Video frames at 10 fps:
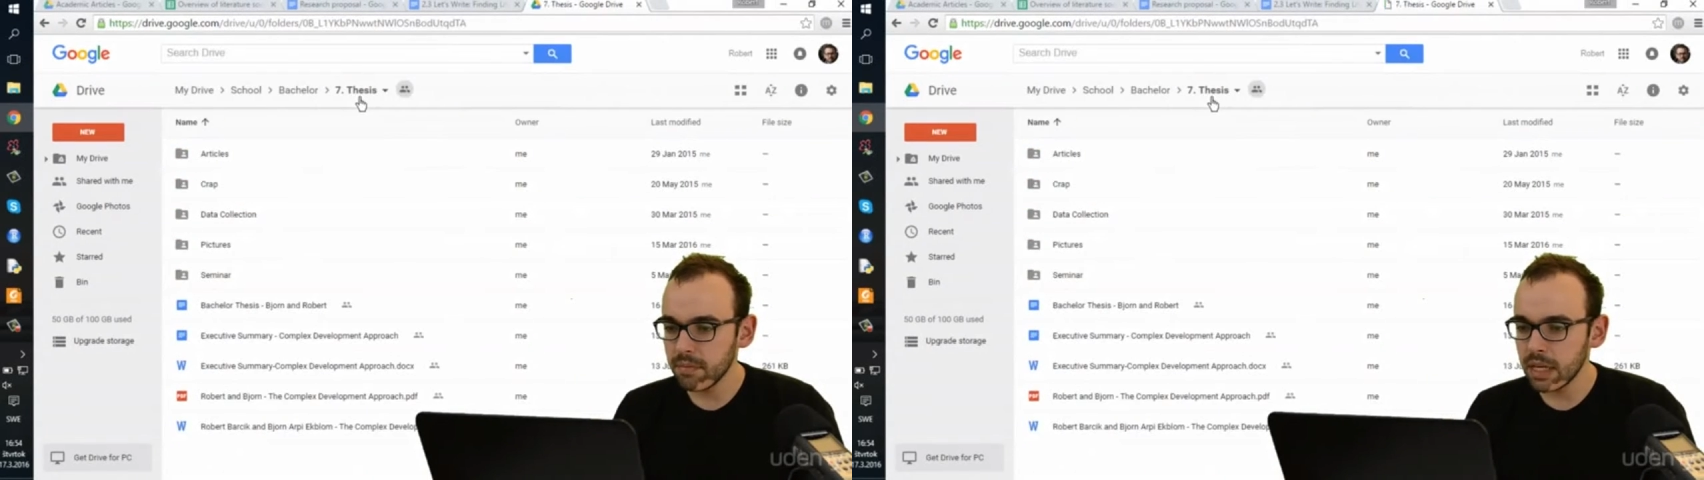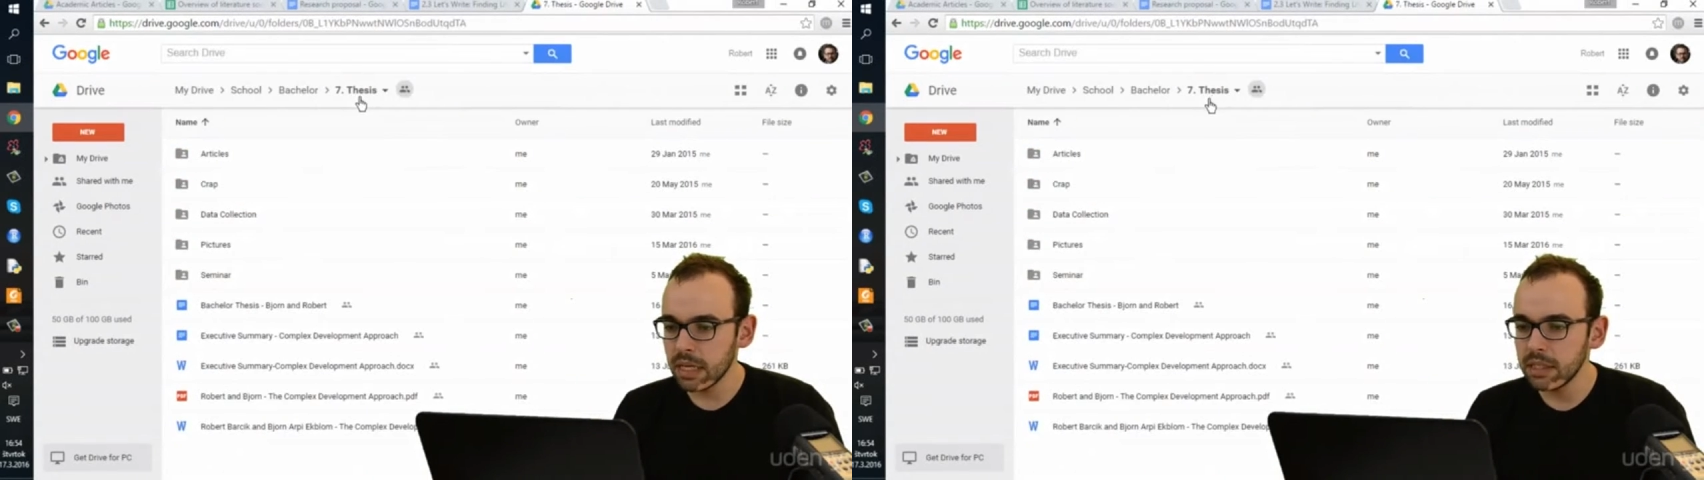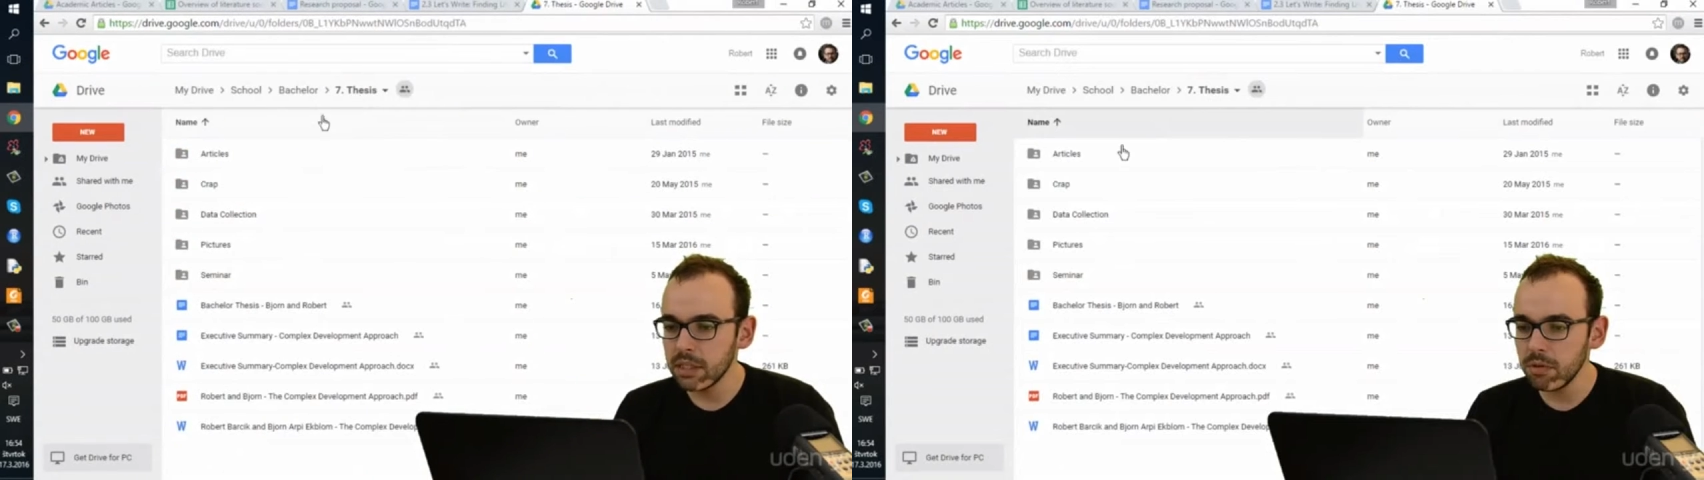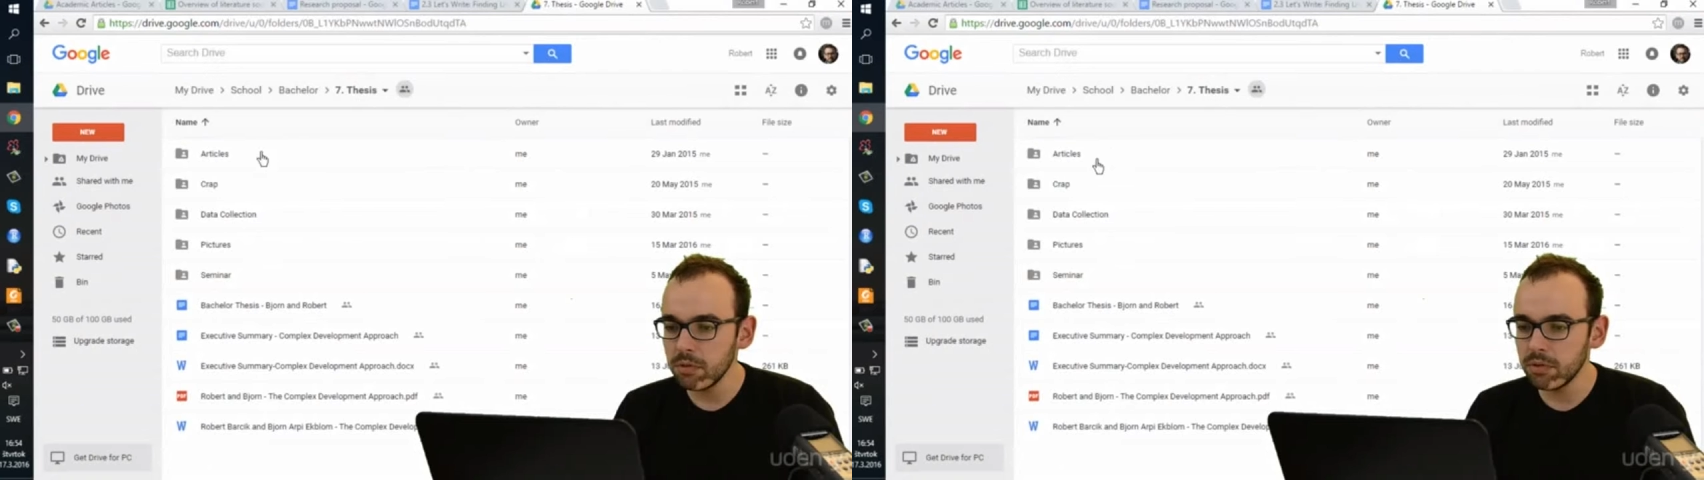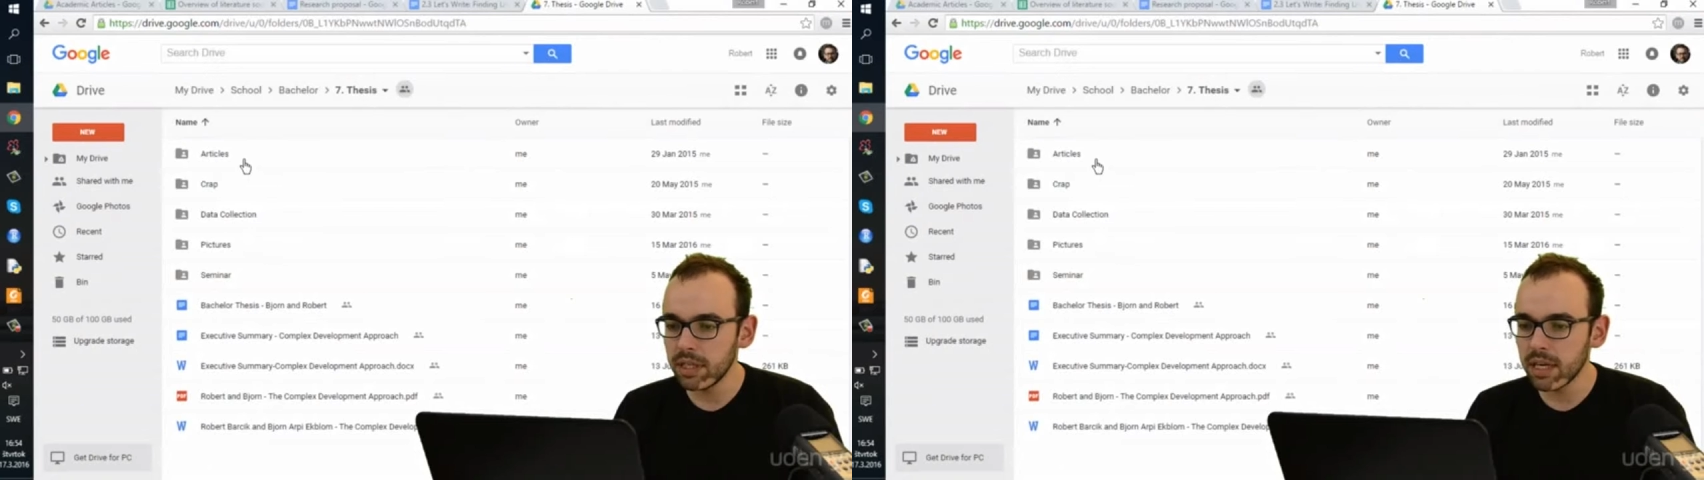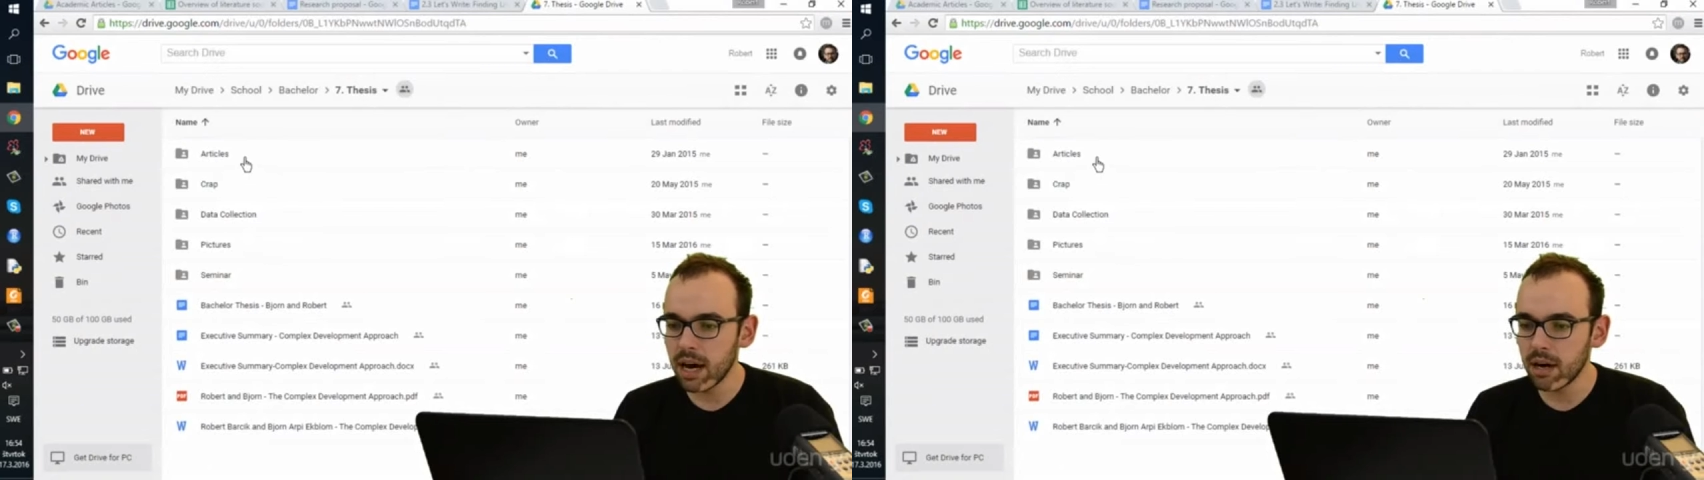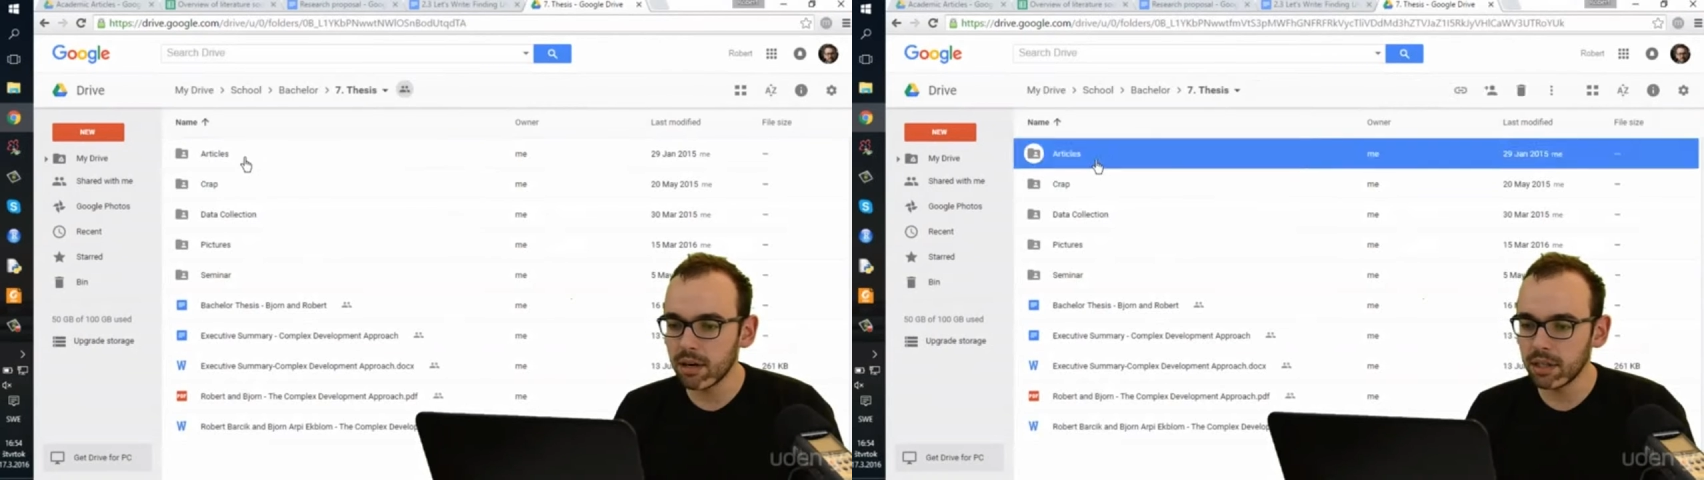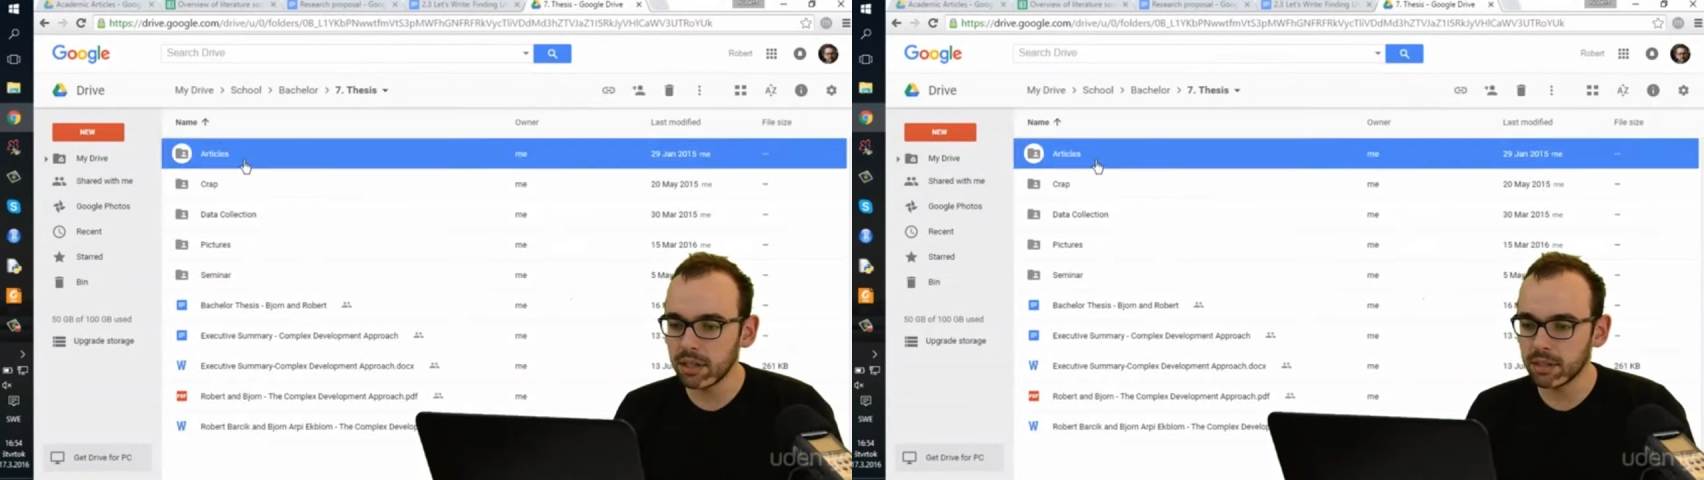let's go to the
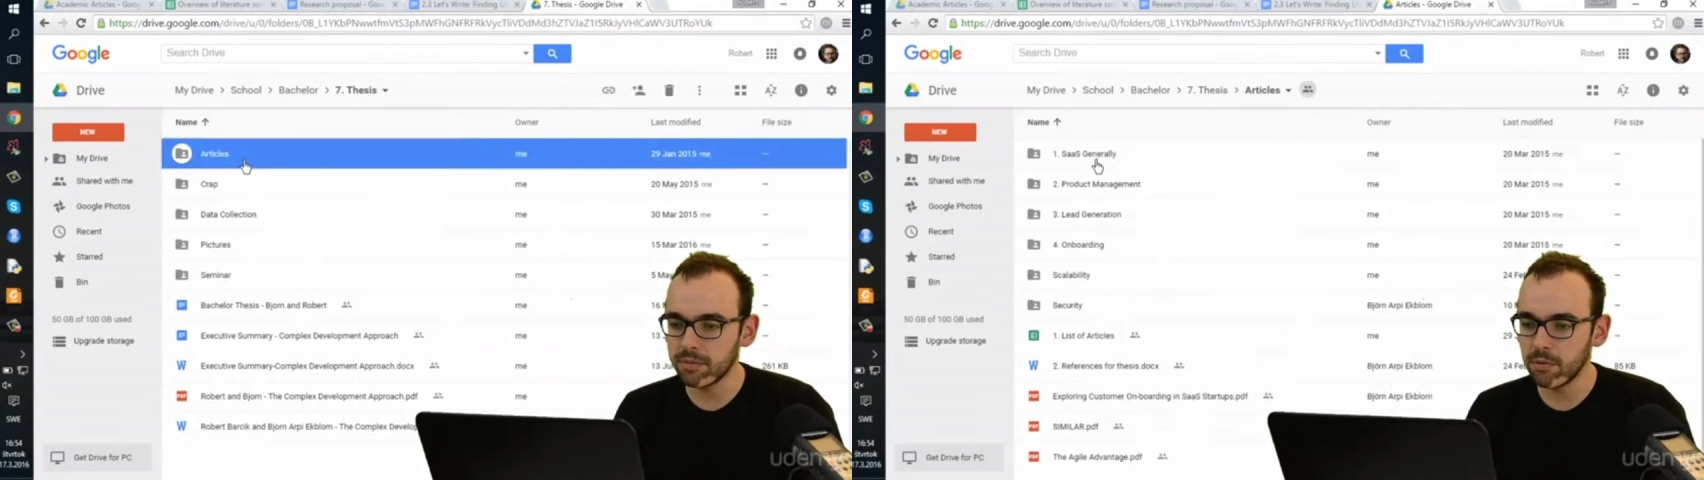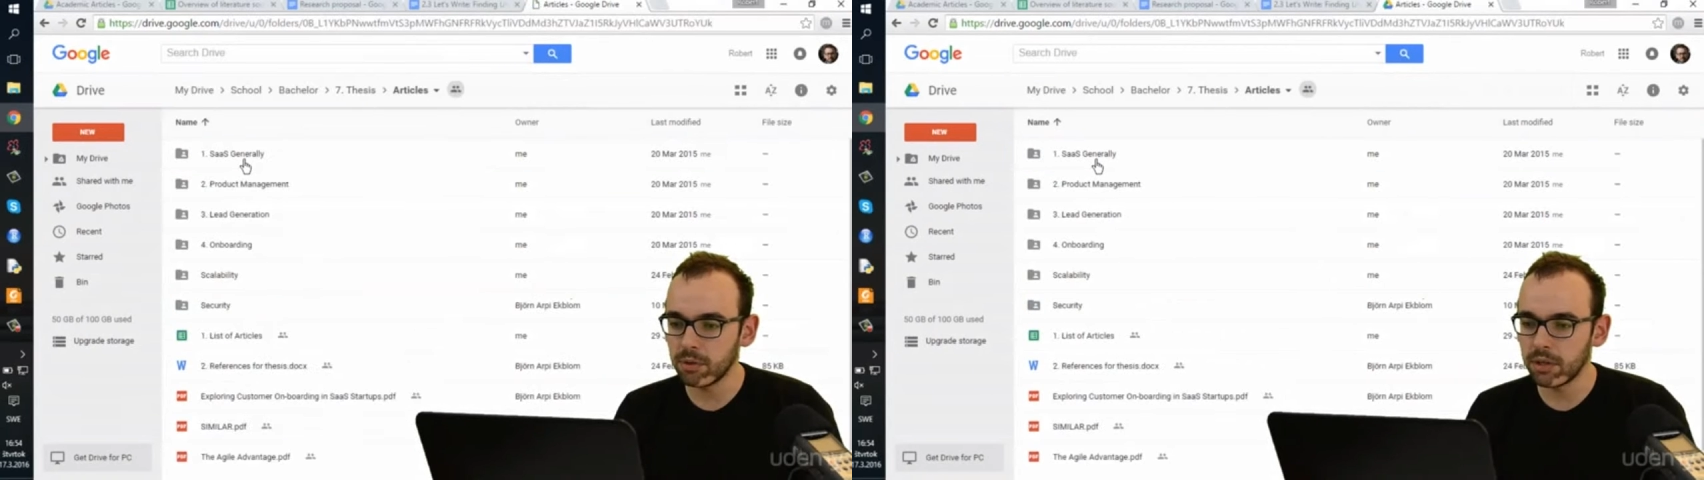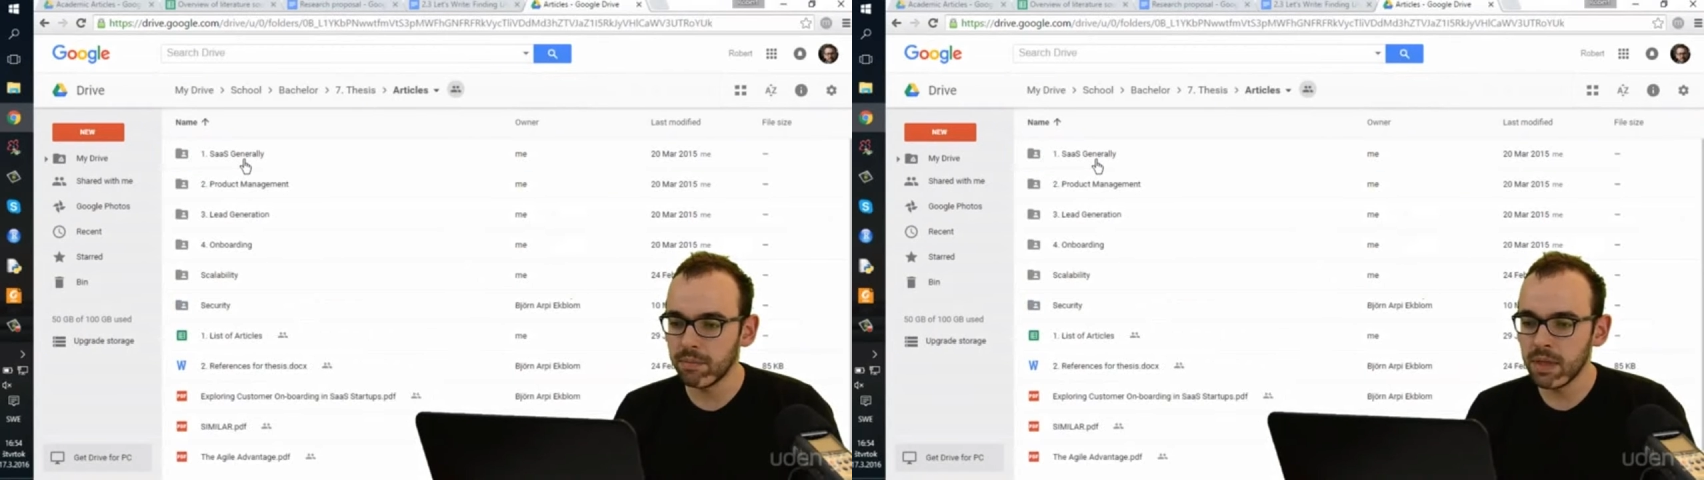articles folder.